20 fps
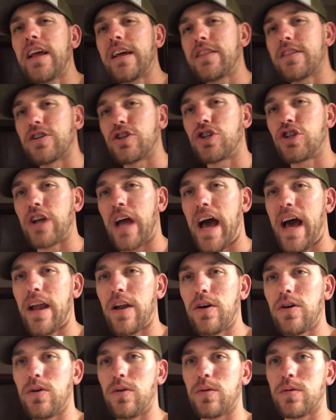like the
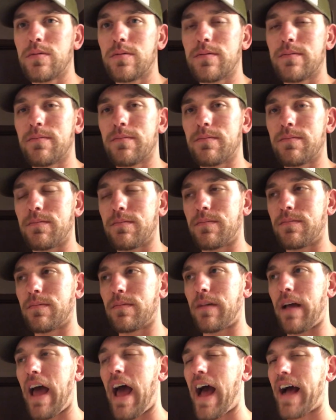shadow
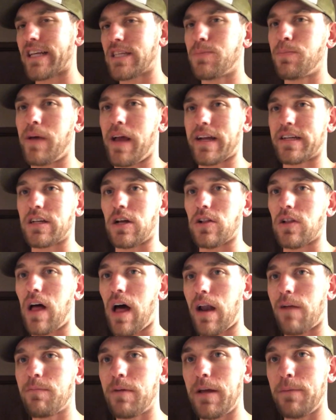aspect, a
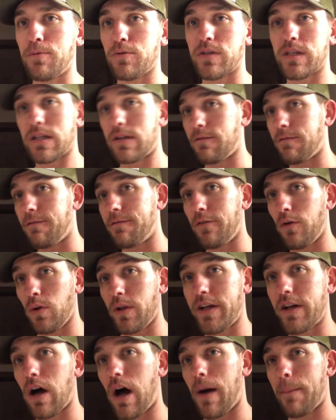lot of people didn't
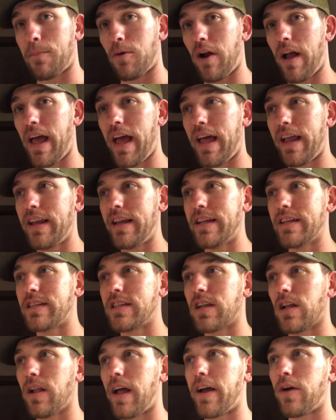fully comprehend as
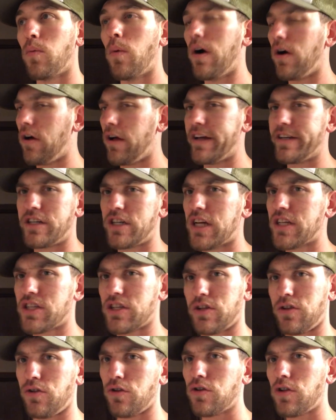to, like, well, it
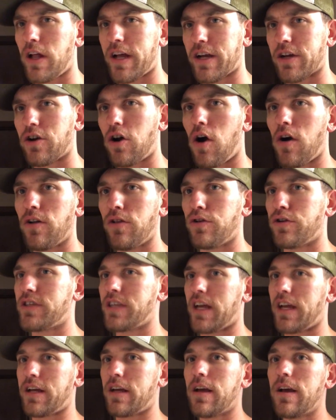doesn't look like a car. It looks
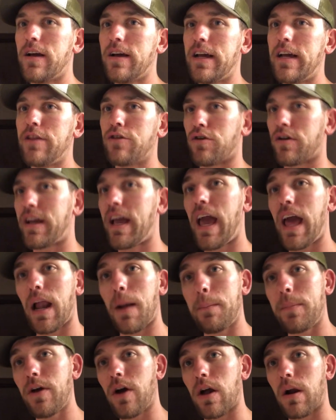like either a
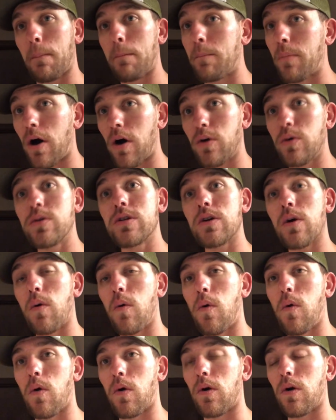canopy on a boat,
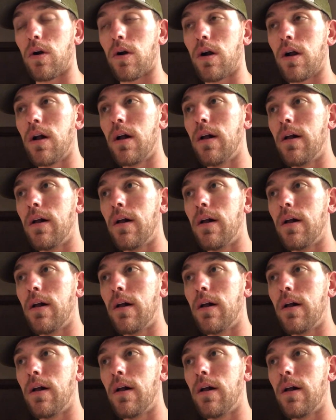or